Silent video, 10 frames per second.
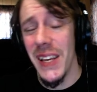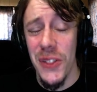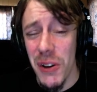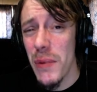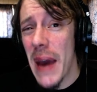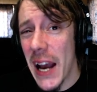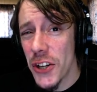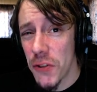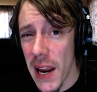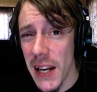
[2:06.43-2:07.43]
the Ethereum
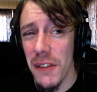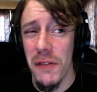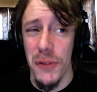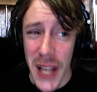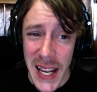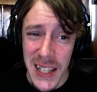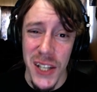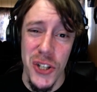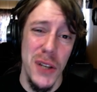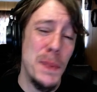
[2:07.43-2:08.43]
hash rate is
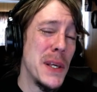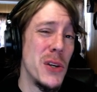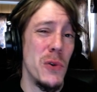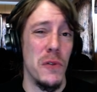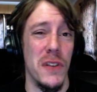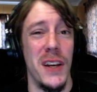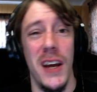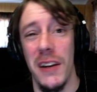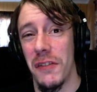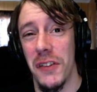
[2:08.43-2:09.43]
likely GPUs and
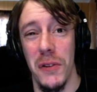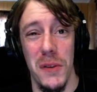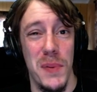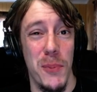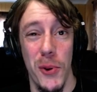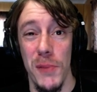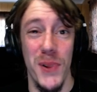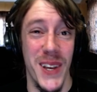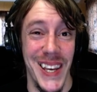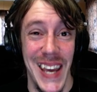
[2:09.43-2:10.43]
not necessarily people
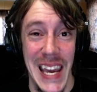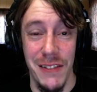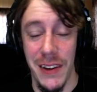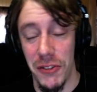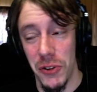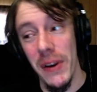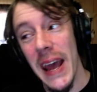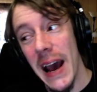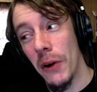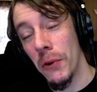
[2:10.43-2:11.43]
unplugging ASICs. So
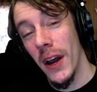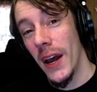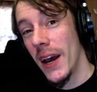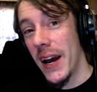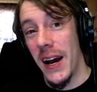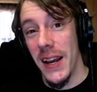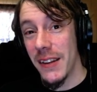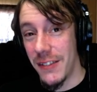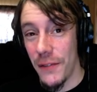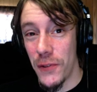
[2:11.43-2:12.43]
now uh,
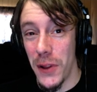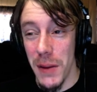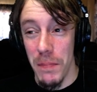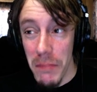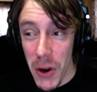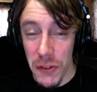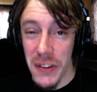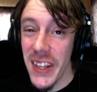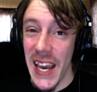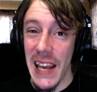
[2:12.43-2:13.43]
it's definitely
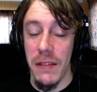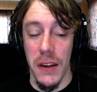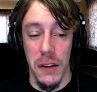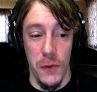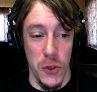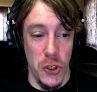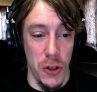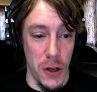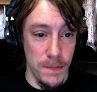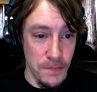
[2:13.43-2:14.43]
mostly ASICs for
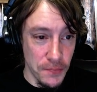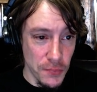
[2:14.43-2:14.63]
sure.